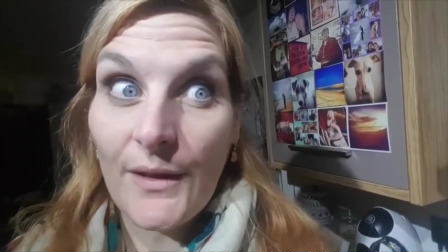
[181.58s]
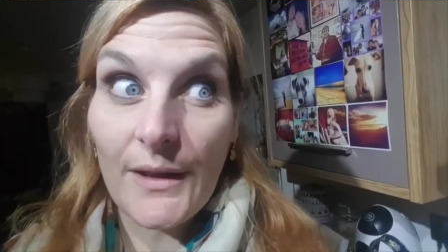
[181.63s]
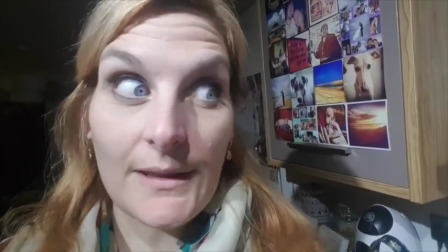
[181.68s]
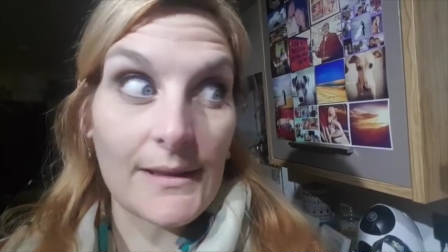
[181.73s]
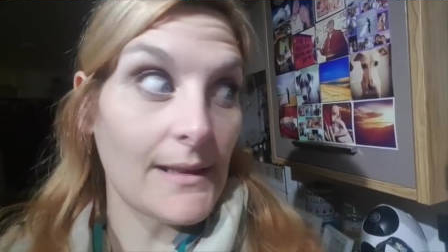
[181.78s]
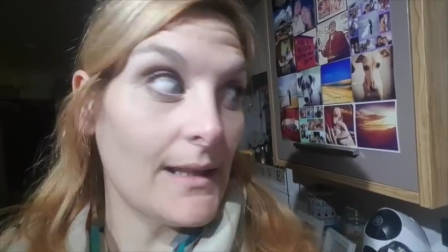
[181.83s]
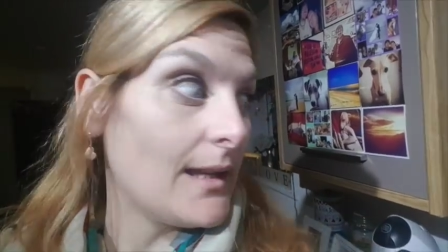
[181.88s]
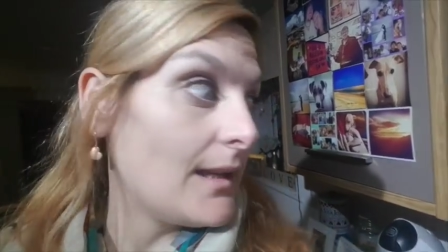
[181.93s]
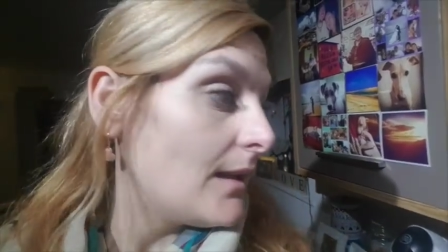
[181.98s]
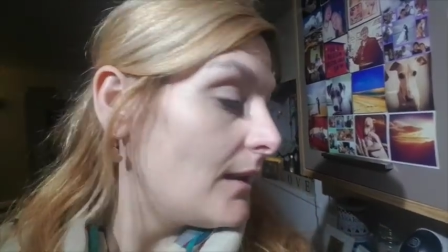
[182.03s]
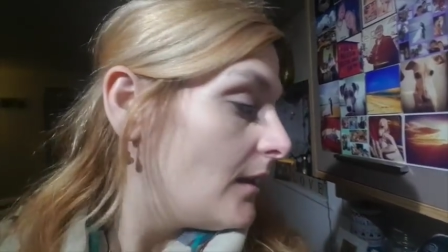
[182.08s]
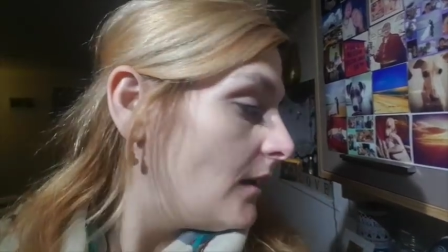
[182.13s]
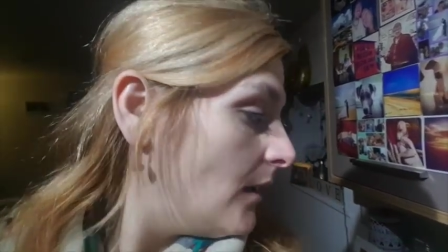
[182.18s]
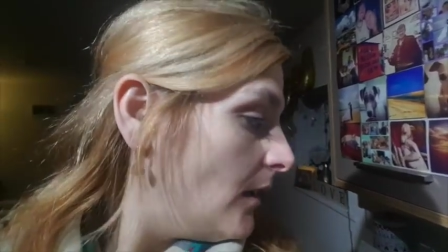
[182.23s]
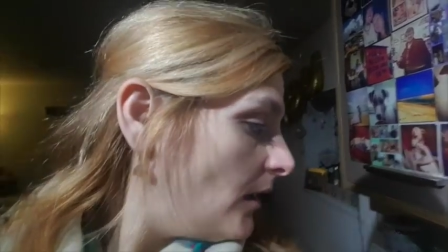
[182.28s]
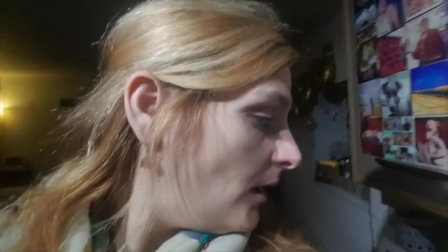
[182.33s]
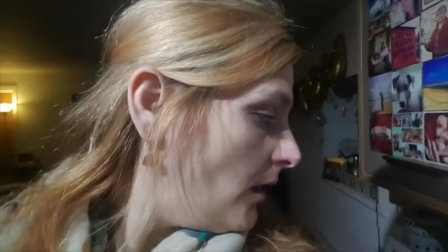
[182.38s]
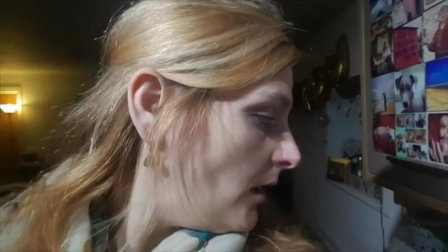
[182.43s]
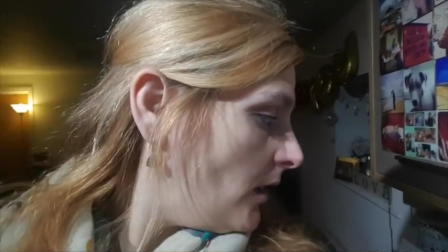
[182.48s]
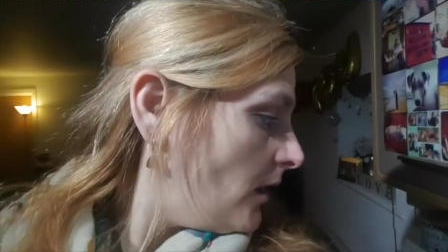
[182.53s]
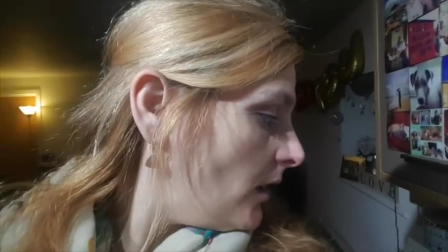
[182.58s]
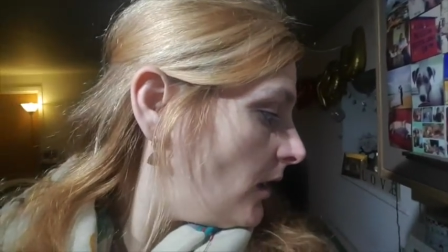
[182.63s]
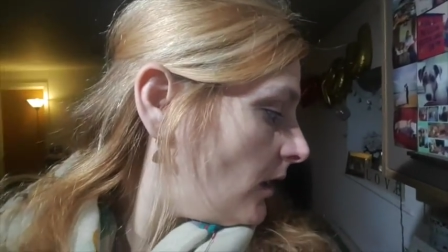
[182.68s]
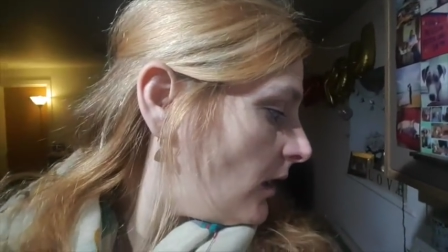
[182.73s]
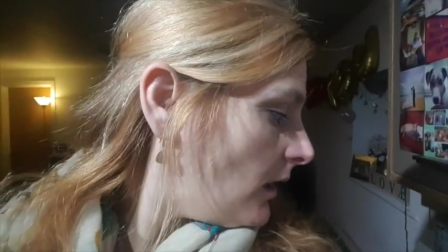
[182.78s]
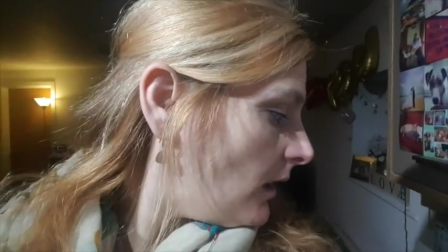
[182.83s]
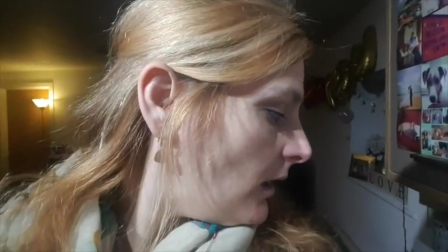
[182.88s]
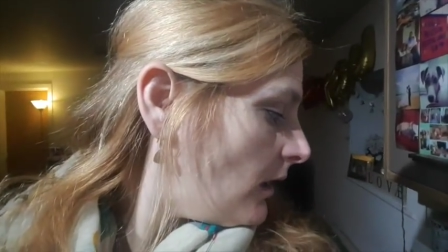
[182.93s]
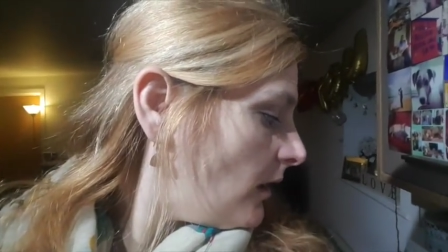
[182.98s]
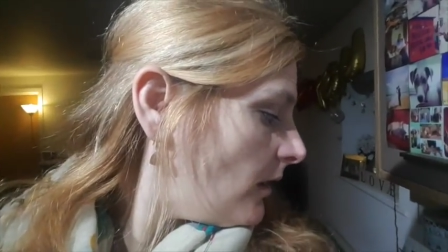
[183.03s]
fix that.
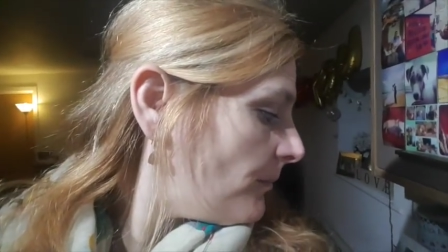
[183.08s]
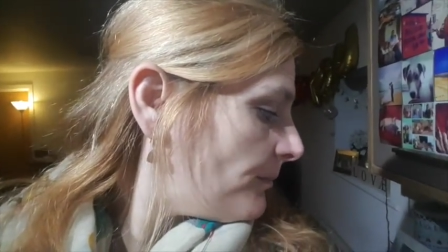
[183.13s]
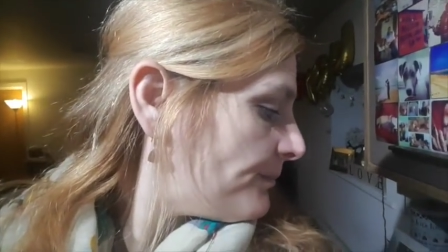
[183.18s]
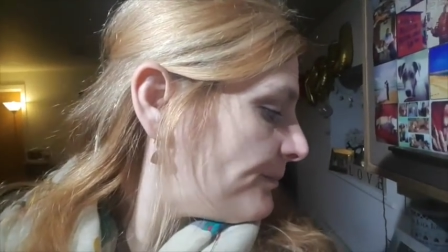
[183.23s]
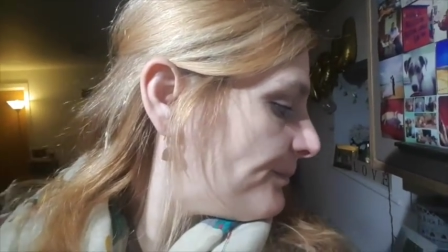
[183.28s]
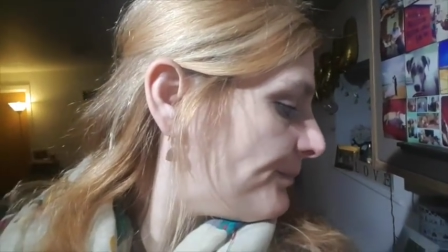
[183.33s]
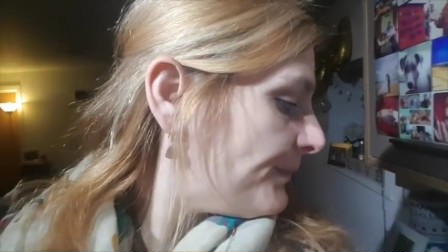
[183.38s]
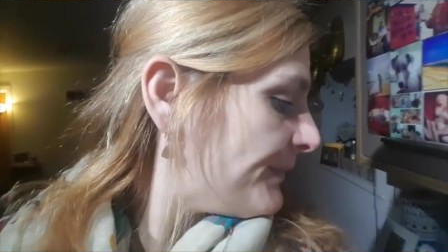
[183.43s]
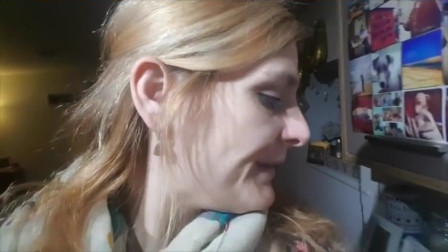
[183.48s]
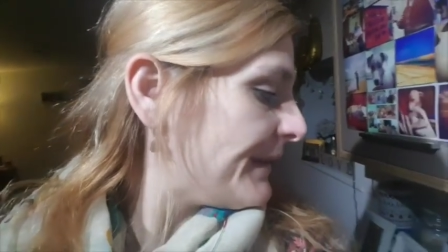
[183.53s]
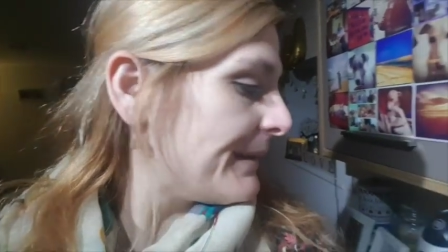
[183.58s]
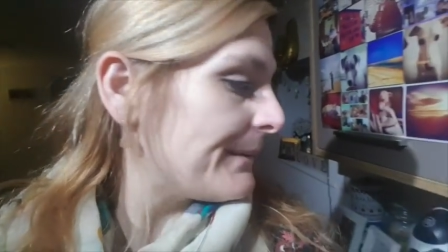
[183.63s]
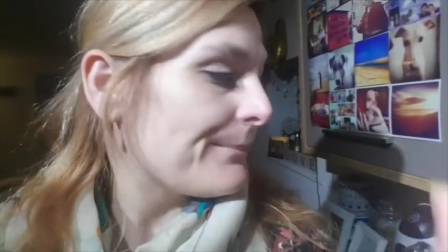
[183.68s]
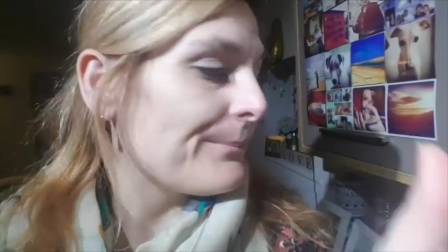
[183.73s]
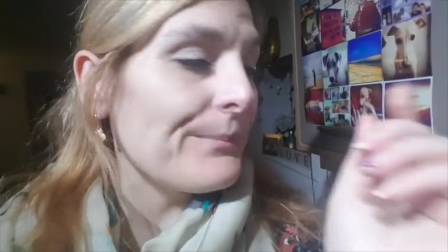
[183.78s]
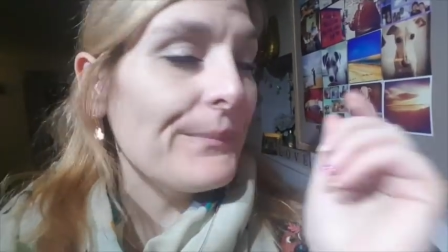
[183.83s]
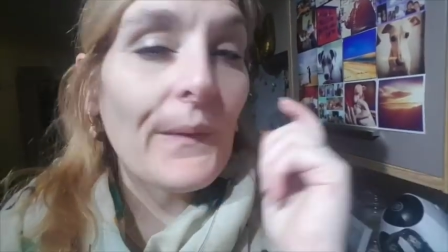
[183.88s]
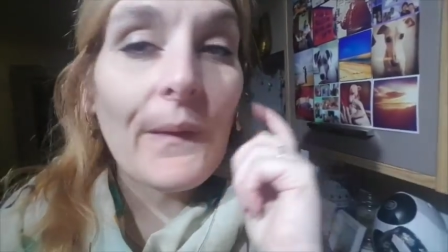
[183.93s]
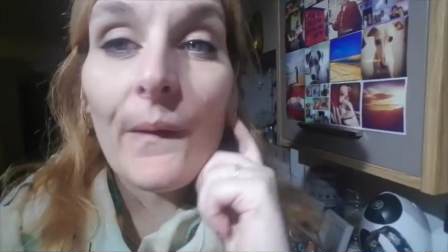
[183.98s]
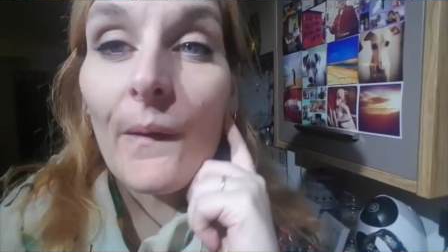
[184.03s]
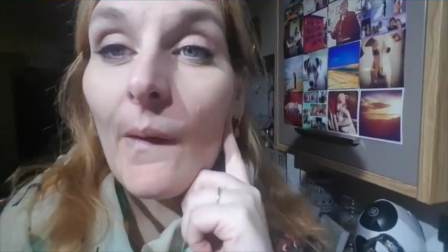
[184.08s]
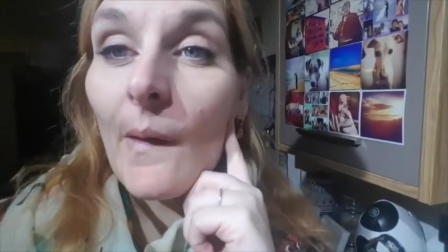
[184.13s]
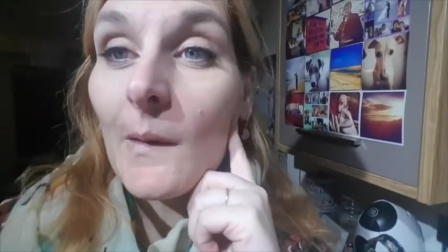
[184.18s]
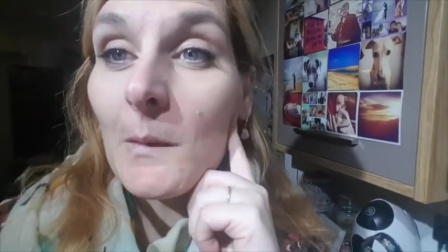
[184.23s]
So